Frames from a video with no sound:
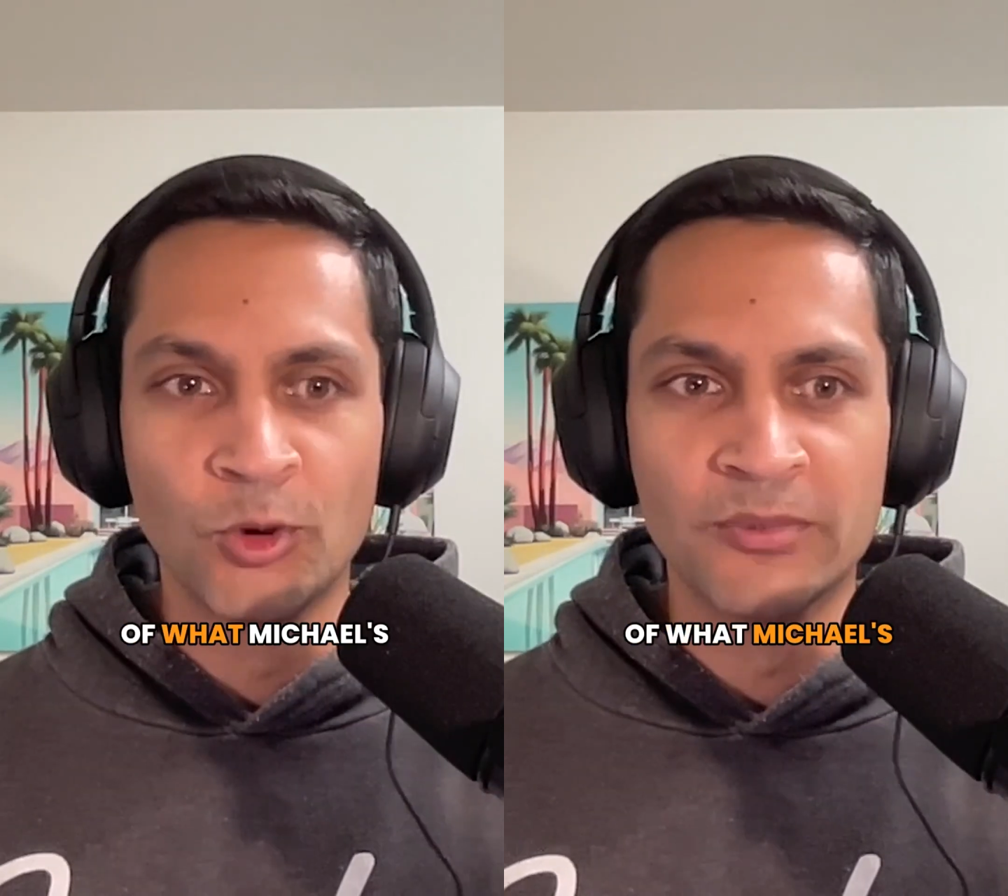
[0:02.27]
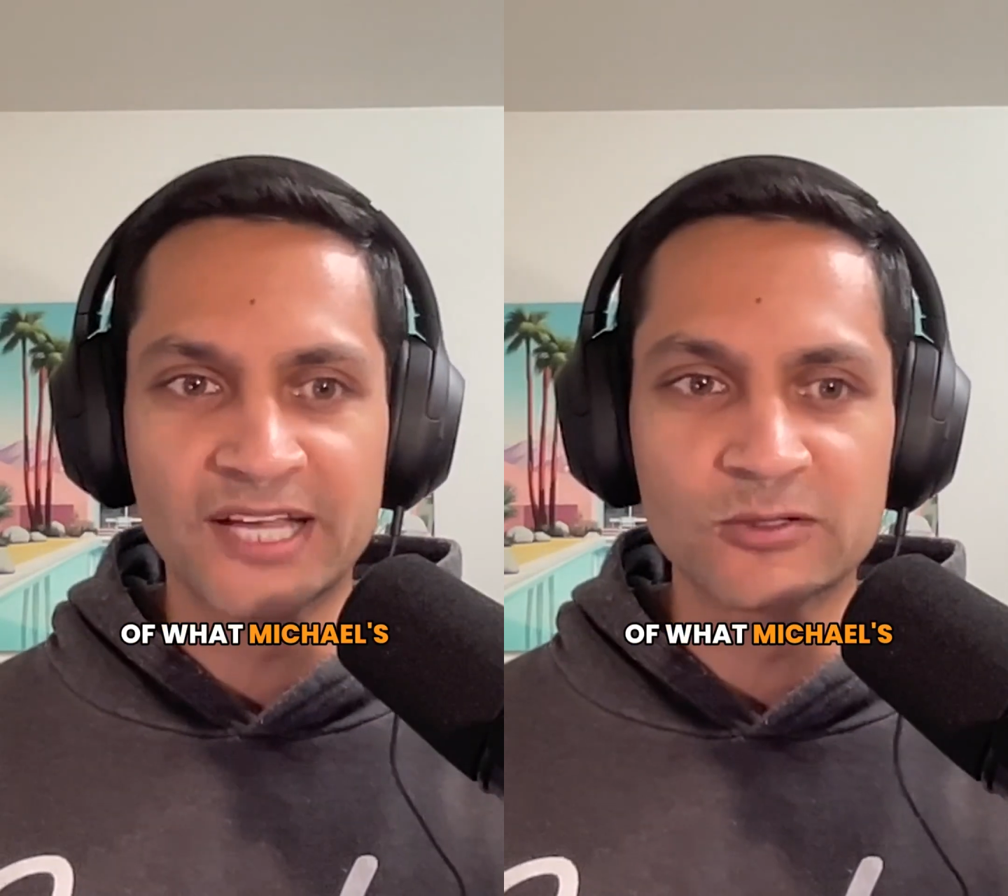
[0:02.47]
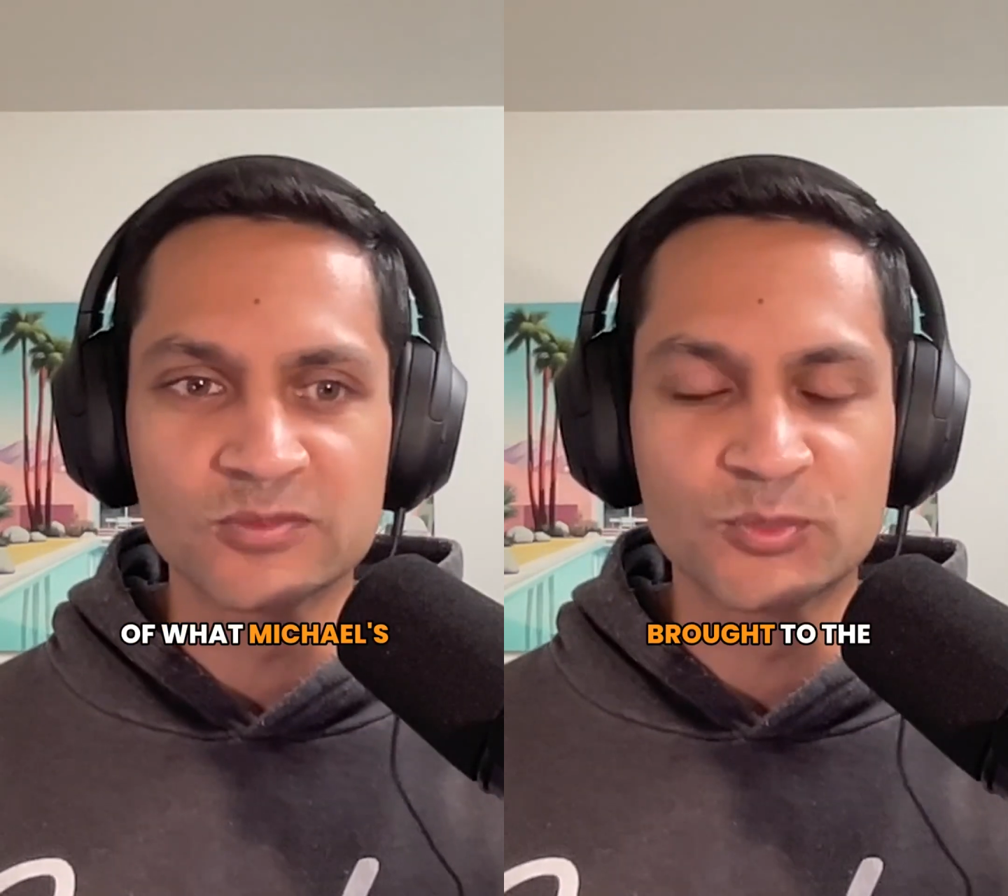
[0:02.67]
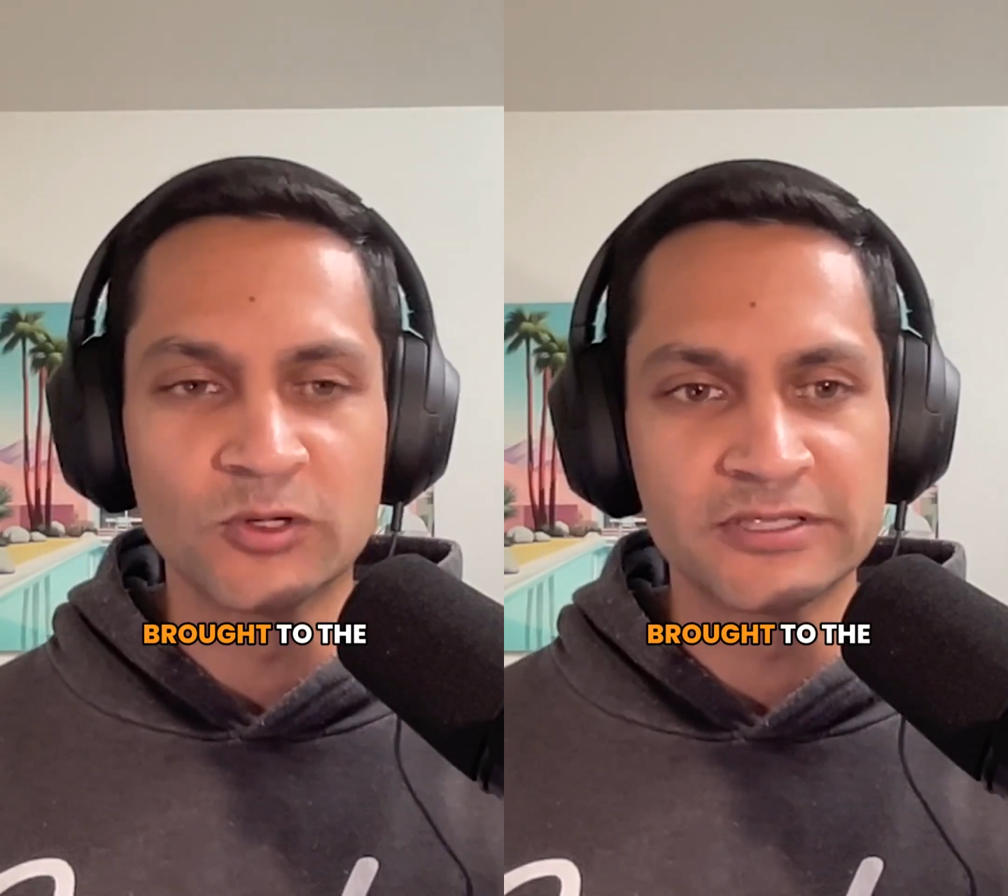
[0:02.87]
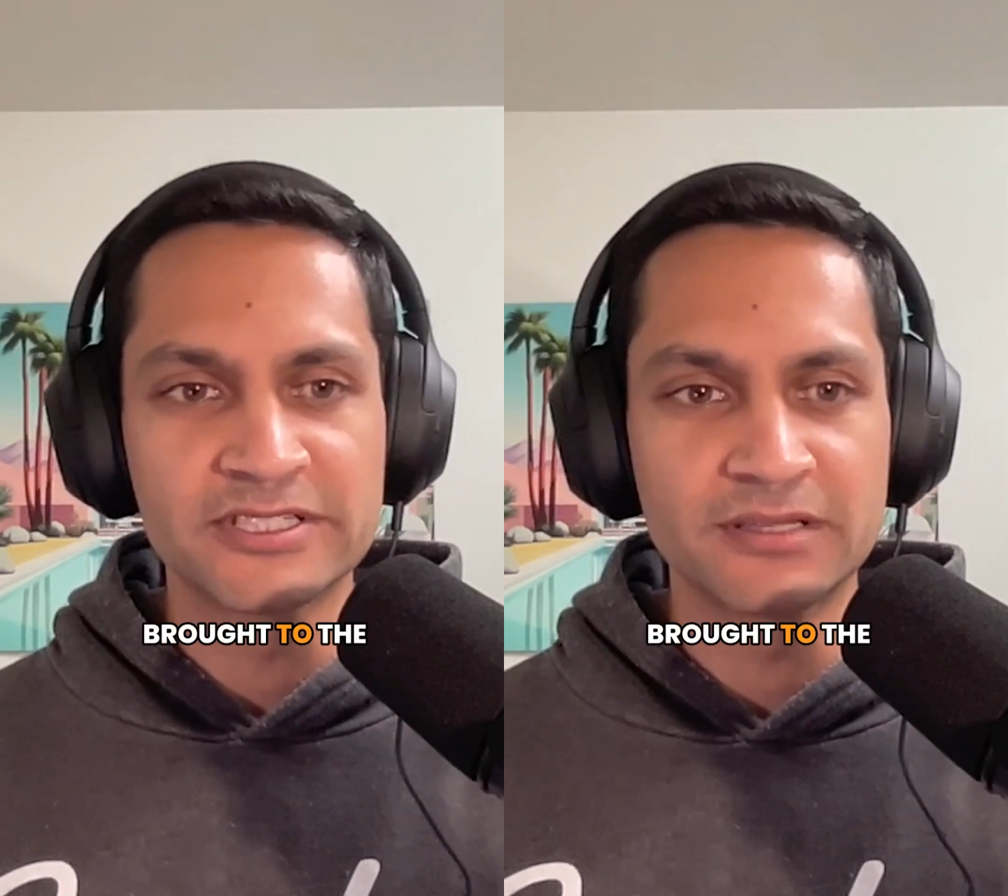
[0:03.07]
what Michael's
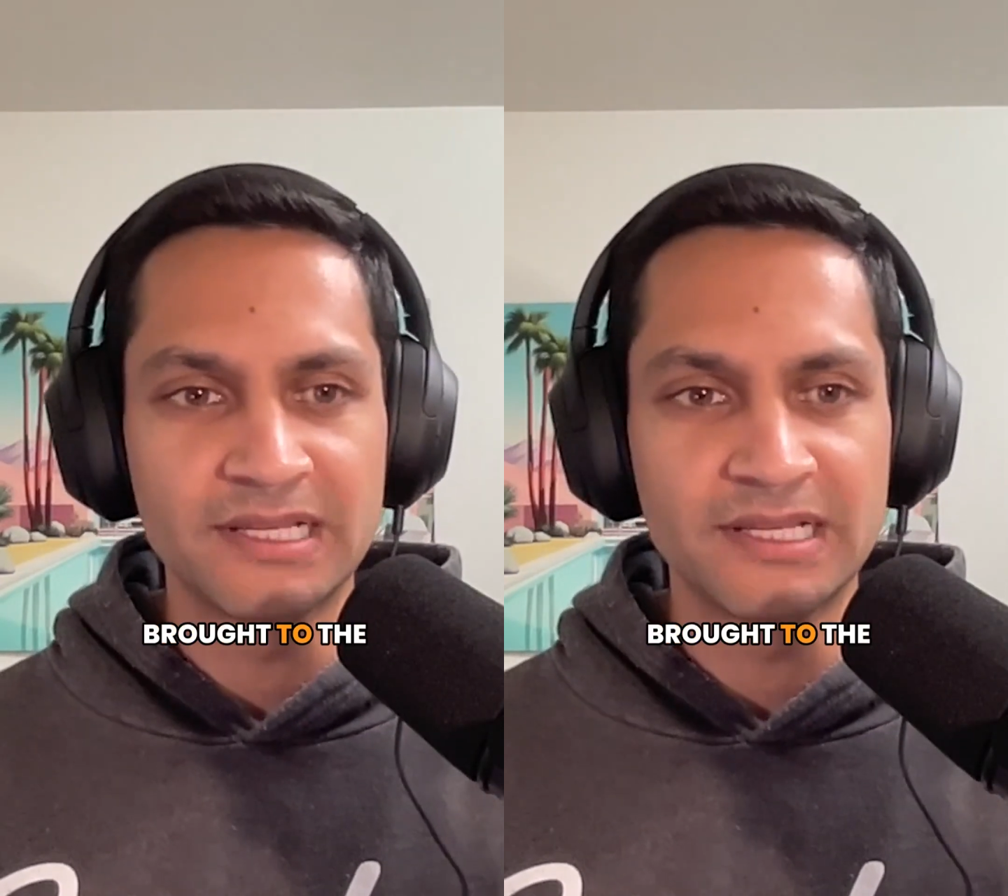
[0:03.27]
brought to